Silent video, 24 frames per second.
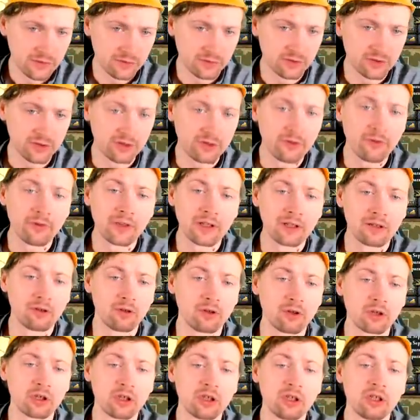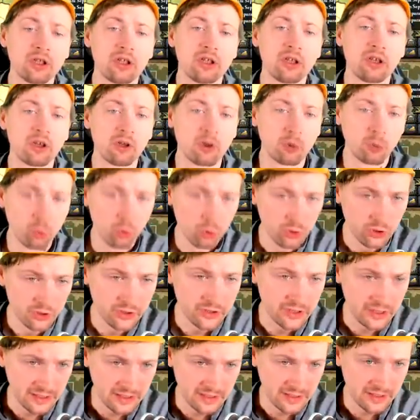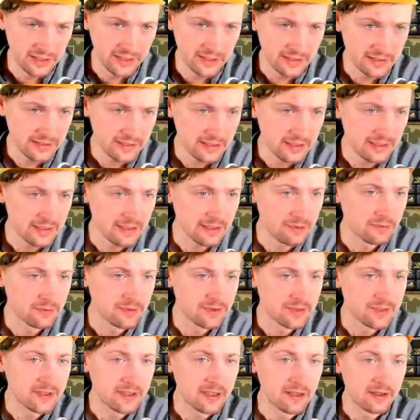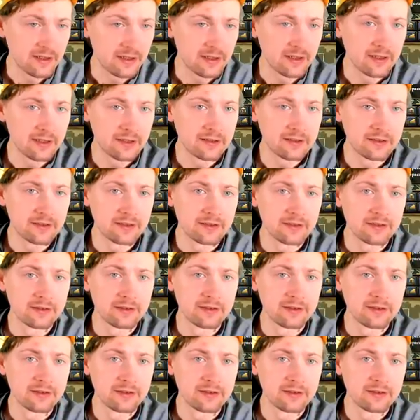So just go and unlock quality ideas, and I'll start